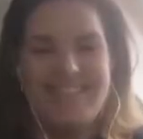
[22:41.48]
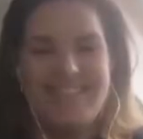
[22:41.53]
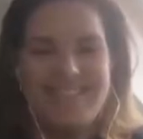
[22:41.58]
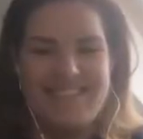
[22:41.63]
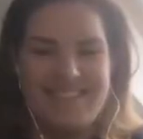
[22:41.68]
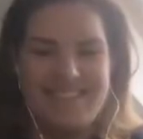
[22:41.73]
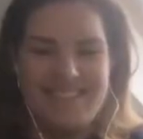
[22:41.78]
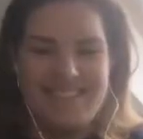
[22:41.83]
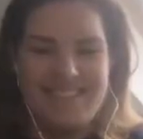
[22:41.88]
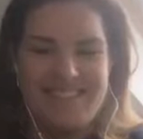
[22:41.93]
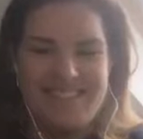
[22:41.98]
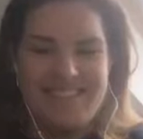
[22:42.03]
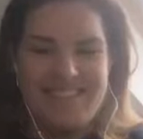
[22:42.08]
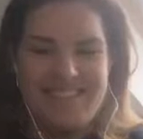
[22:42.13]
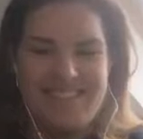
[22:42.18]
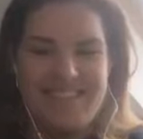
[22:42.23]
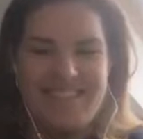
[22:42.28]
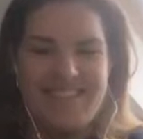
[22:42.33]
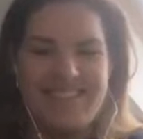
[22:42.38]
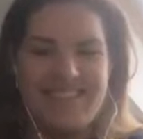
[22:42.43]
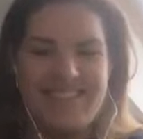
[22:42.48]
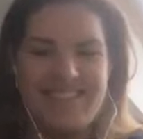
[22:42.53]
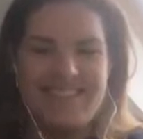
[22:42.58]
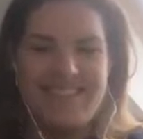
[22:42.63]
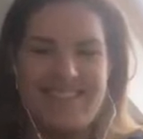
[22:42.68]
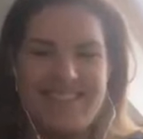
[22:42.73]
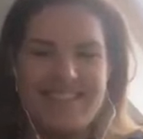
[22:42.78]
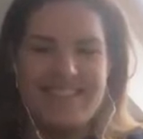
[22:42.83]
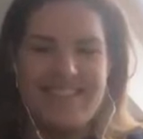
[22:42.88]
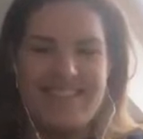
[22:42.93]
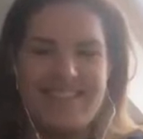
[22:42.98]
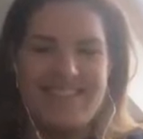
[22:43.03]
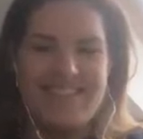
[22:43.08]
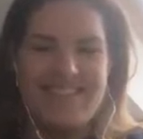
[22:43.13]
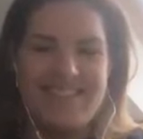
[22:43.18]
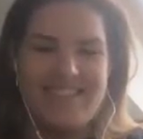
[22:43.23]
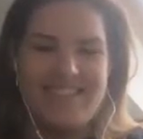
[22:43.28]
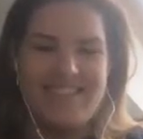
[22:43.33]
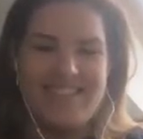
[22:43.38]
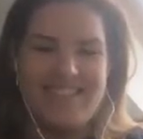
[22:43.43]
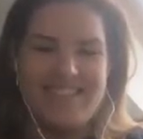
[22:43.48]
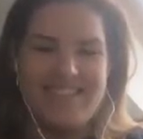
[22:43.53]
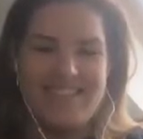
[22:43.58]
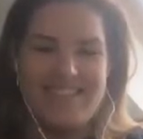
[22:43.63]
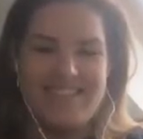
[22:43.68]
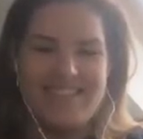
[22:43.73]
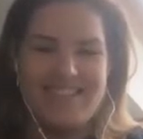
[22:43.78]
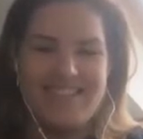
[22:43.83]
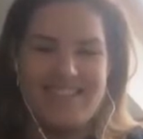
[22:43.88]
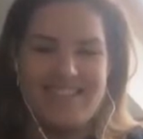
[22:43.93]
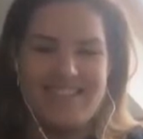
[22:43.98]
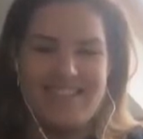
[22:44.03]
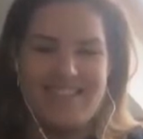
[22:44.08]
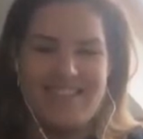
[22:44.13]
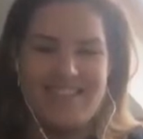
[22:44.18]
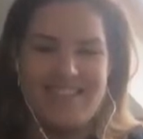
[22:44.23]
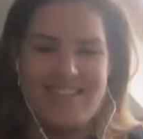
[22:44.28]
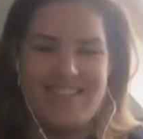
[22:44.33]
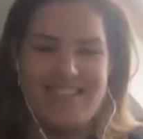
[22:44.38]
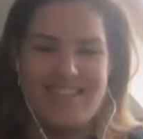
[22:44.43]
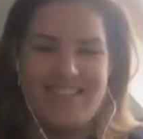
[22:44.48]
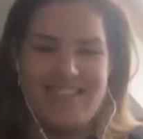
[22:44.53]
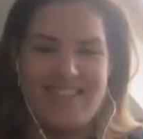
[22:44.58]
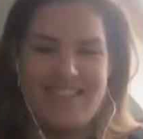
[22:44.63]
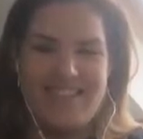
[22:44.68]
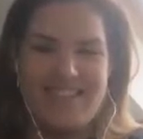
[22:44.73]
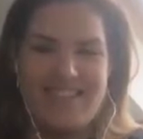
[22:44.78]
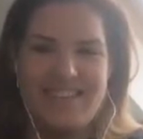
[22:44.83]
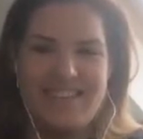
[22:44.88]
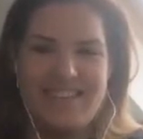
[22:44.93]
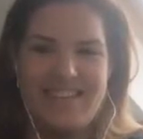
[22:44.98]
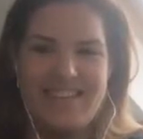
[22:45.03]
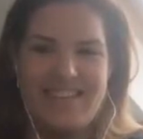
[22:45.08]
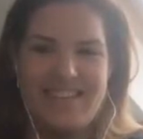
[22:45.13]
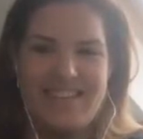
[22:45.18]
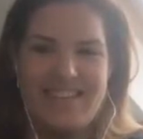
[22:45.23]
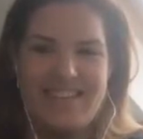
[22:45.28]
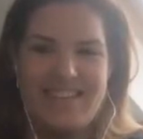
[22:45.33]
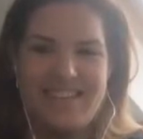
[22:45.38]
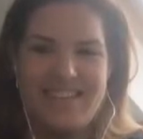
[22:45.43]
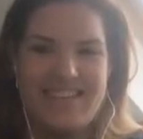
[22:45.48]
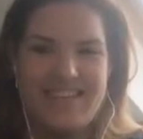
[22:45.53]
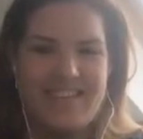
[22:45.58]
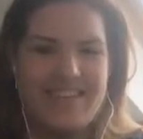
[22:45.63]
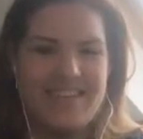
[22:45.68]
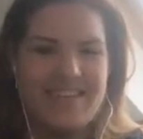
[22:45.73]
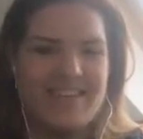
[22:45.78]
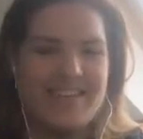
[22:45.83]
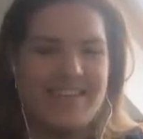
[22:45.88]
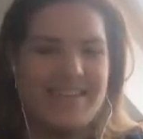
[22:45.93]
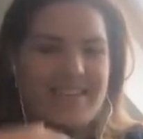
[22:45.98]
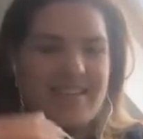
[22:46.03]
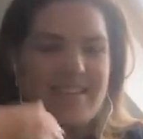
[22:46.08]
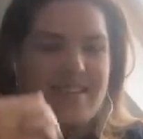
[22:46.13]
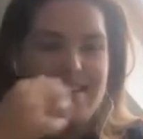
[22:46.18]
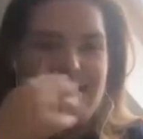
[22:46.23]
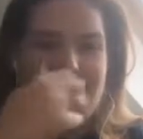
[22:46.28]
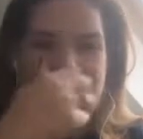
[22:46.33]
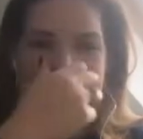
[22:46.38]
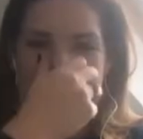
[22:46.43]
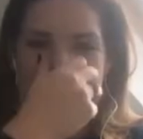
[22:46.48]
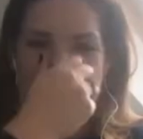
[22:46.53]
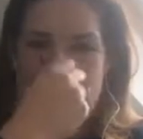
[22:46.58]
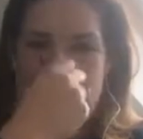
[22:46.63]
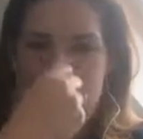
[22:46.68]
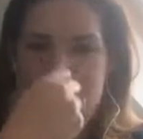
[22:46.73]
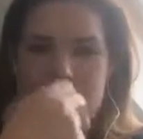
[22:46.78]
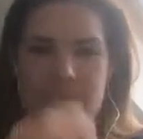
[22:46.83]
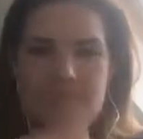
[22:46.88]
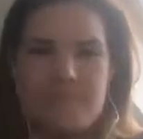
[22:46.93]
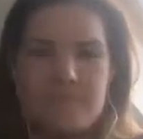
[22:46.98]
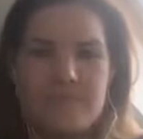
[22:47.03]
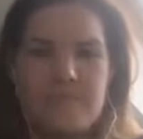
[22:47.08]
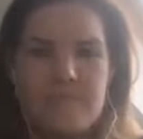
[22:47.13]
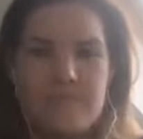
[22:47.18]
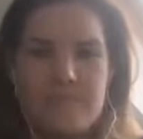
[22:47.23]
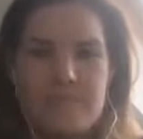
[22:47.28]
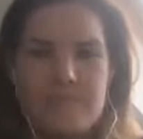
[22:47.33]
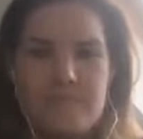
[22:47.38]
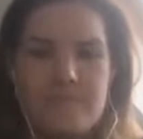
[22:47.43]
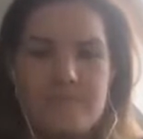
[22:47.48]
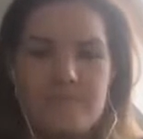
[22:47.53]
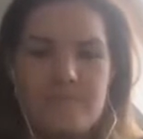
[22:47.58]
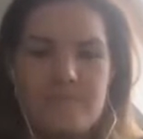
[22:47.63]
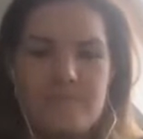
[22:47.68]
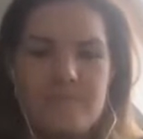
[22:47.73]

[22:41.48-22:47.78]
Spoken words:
(silent)